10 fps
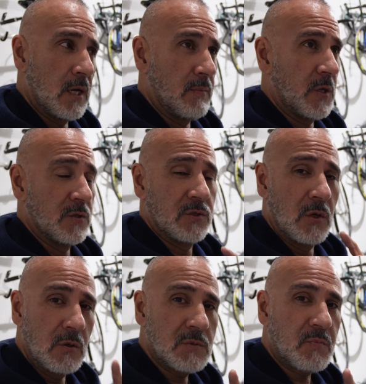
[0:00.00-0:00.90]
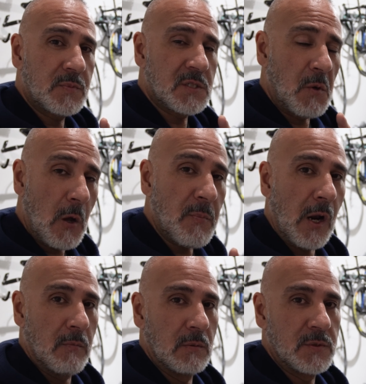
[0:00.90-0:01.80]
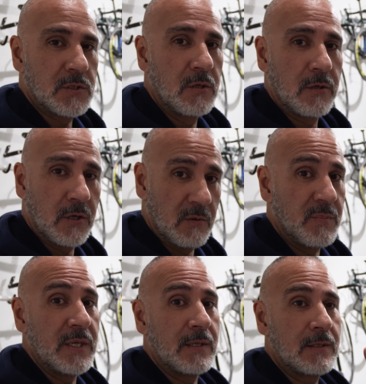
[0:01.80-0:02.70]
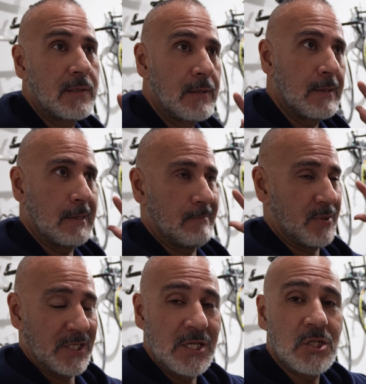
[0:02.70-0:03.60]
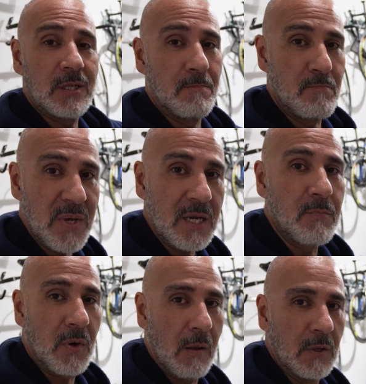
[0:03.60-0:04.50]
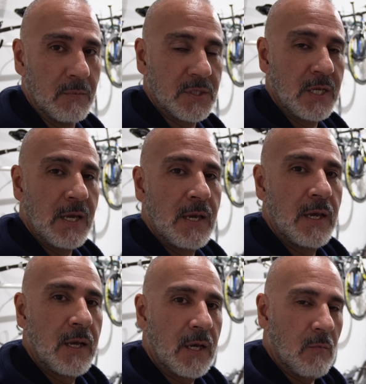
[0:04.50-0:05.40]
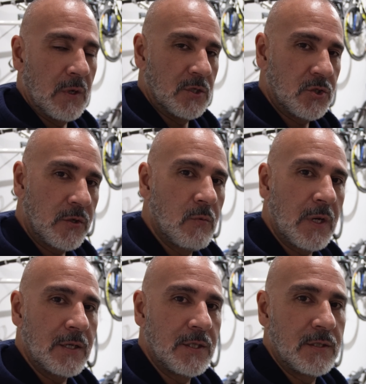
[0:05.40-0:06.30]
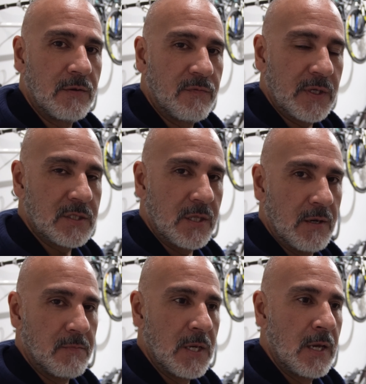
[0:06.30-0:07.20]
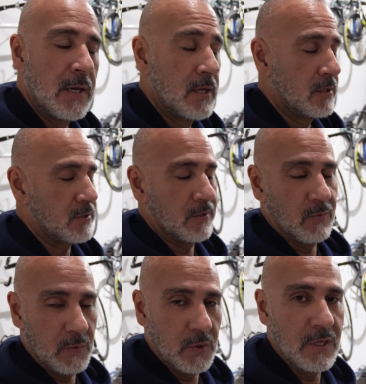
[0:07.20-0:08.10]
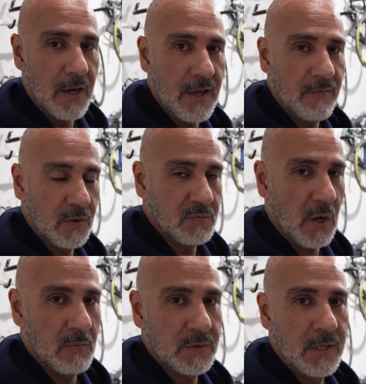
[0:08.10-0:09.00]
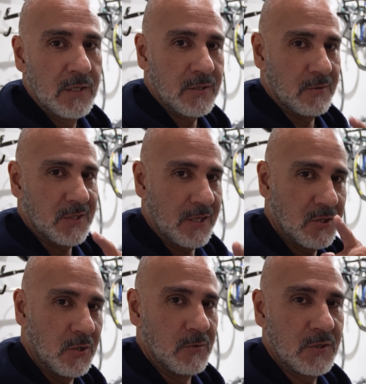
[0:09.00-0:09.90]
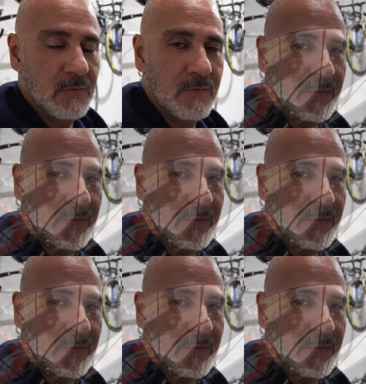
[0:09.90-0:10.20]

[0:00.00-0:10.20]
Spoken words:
because those small problems could have been potentially big problems, and I want to show you what I did to fix them so that we would not have those problems. So stay tuned.